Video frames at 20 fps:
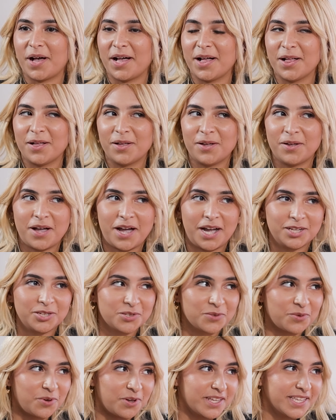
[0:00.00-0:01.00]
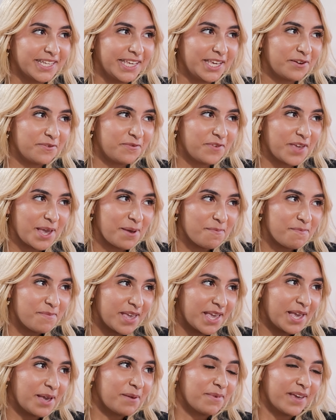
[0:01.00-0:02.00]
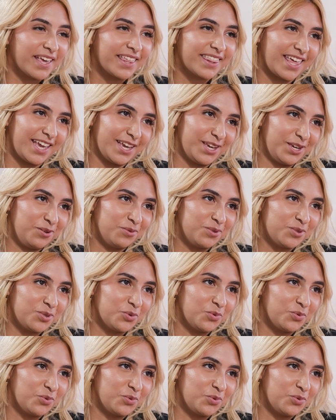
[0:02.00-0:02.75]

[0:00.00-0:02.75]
Well, I just want to give a big, big thank you